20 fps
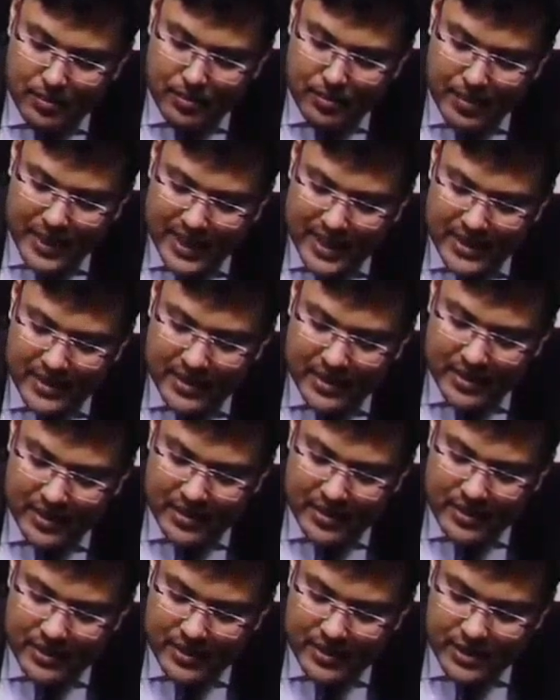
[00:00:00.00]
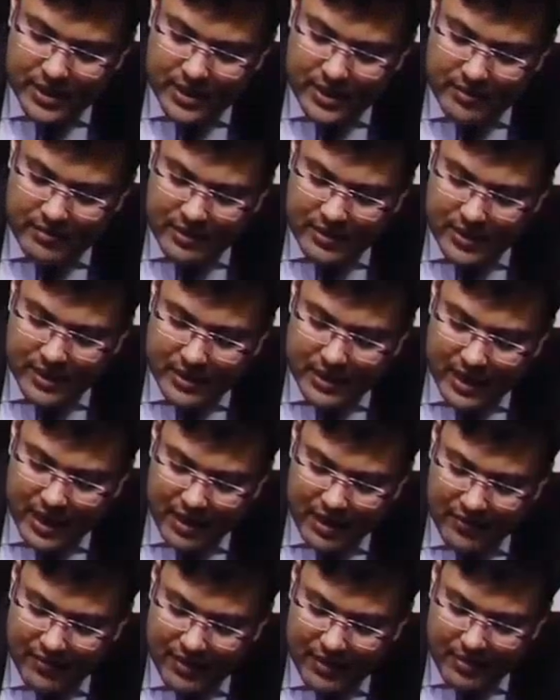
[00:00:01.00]
PET, TV,
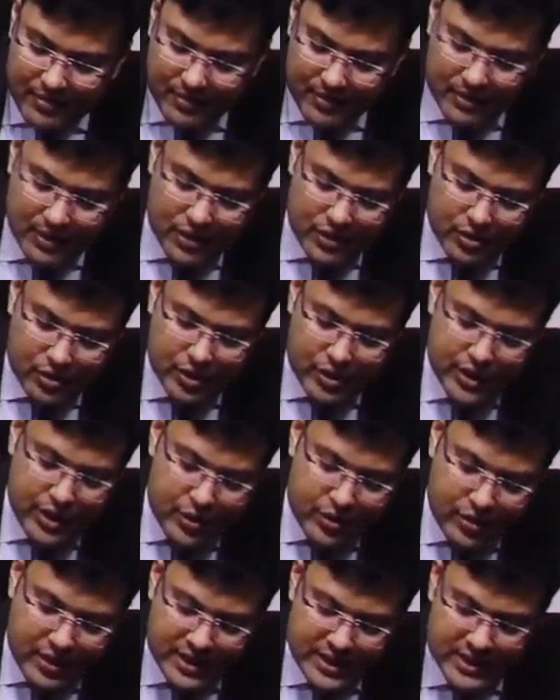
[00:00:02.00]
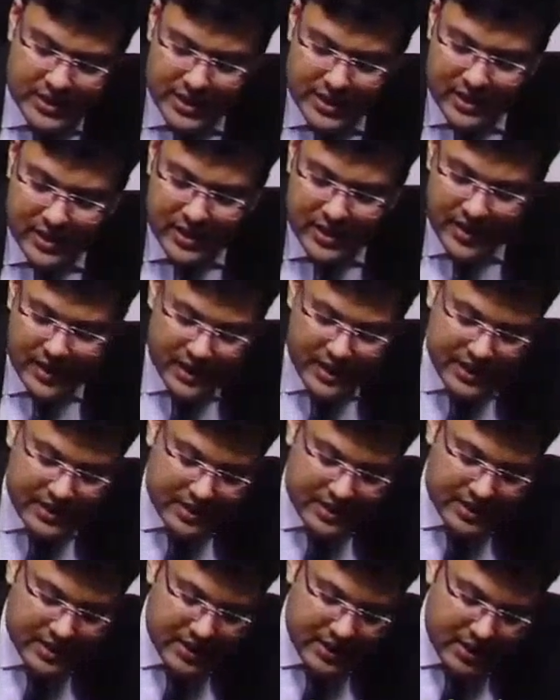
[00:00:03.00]
FM. So here you can see
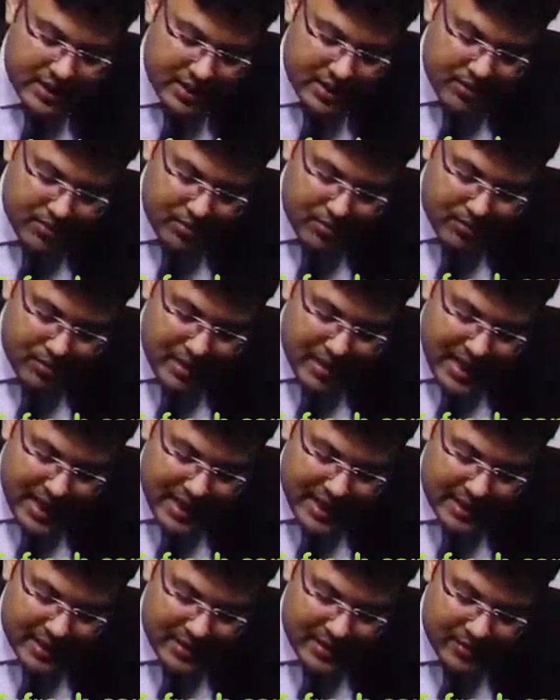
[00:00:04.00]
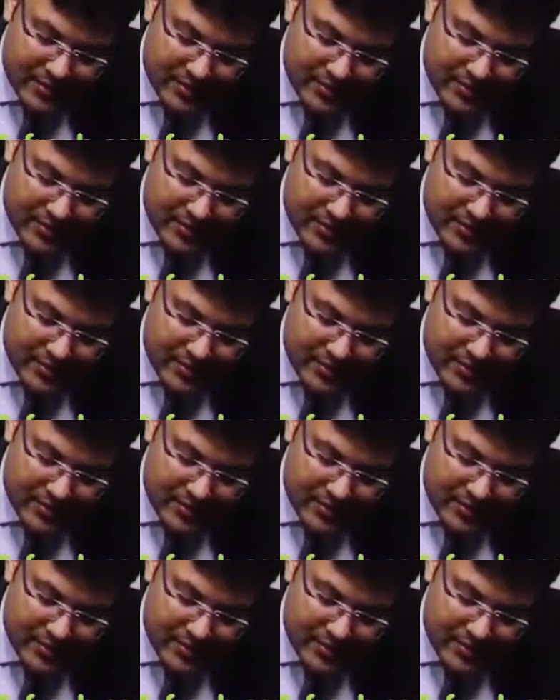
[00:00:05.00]
it's MAD,